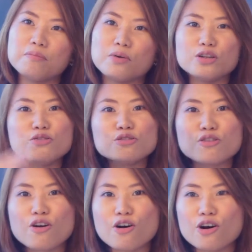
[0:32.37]

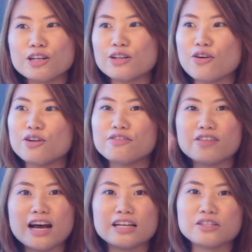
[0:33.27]
pollution and all of
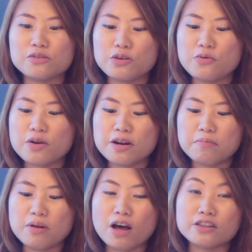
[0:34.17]
that. So you want
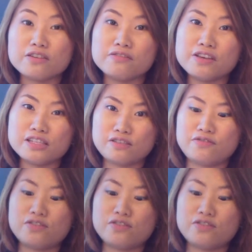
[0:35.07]
to blot your face